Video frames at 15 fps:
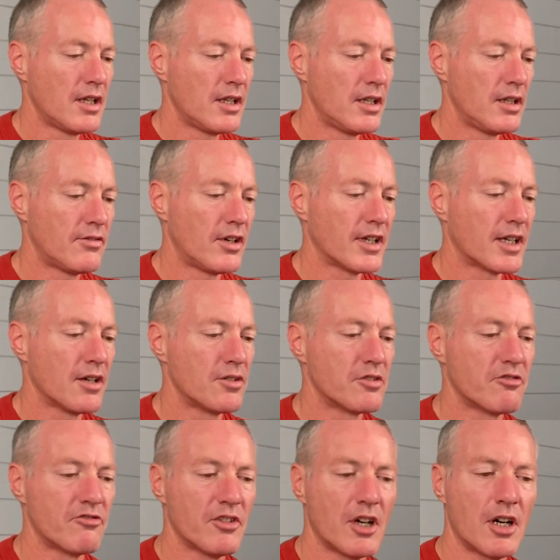if I go to
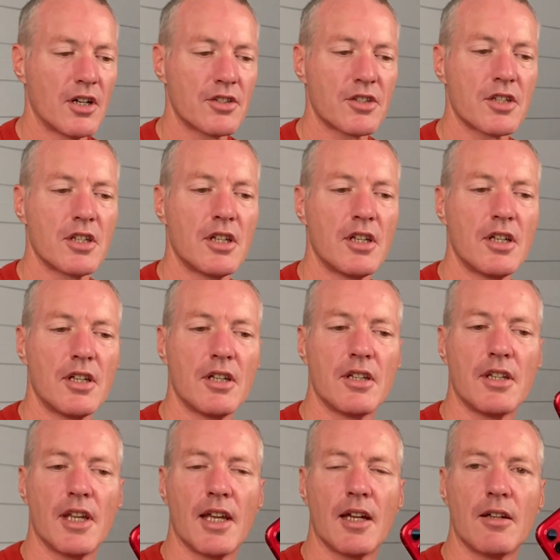fast,
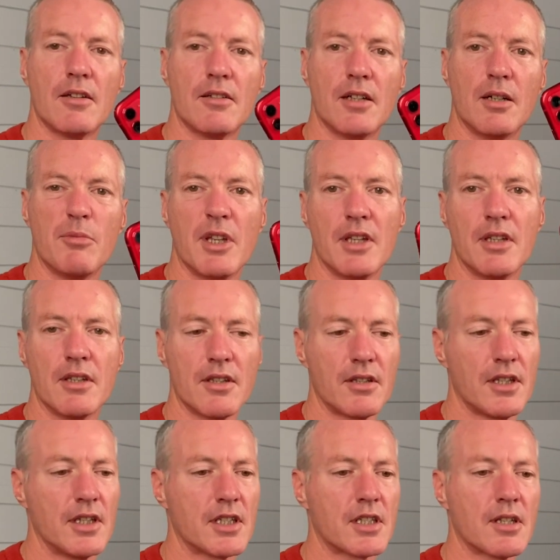now I'm in
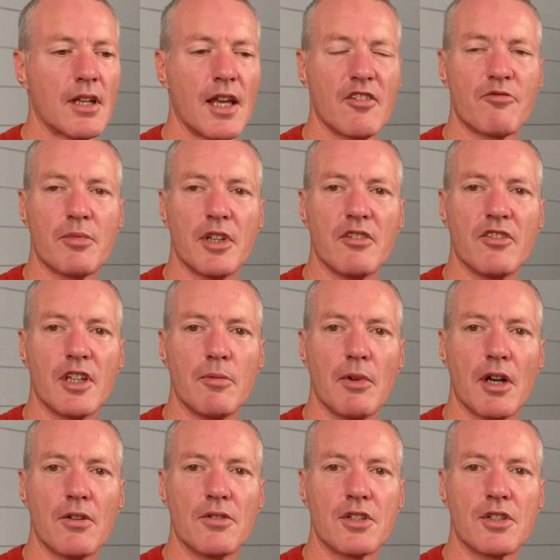this FPV mode,